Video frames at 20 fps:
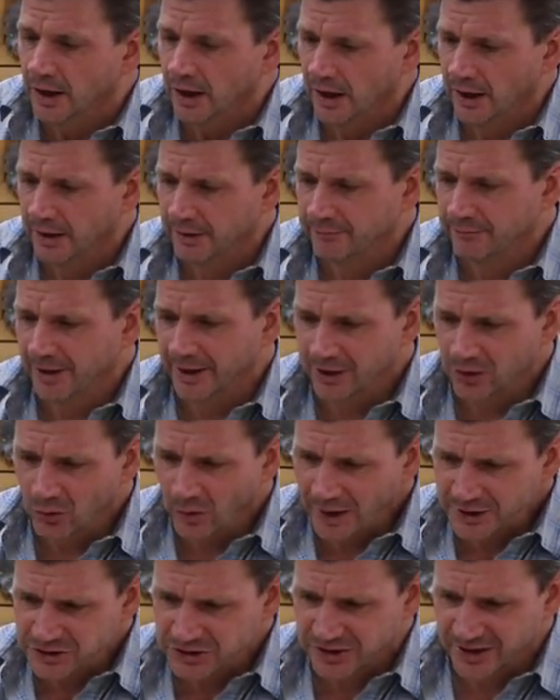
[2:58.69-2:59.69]
Uh, my
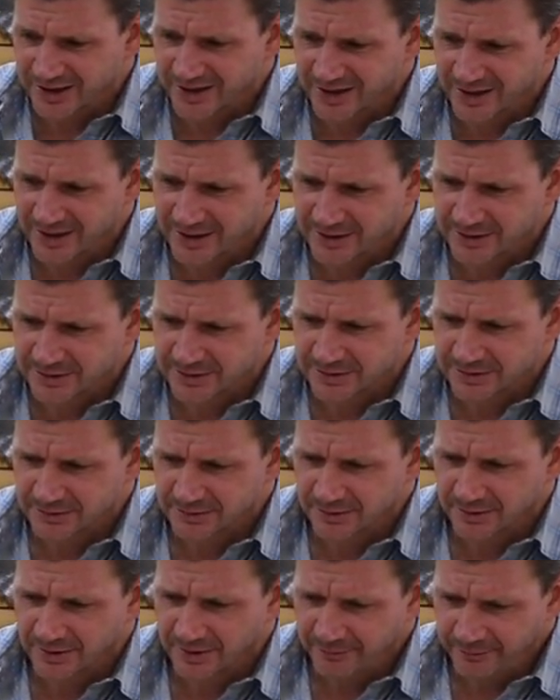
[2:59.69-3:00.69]
question is,
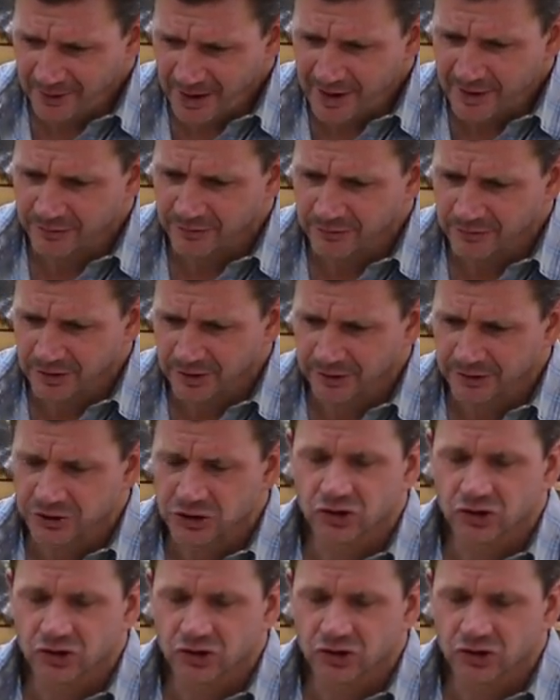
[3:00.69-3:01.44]
I'm not really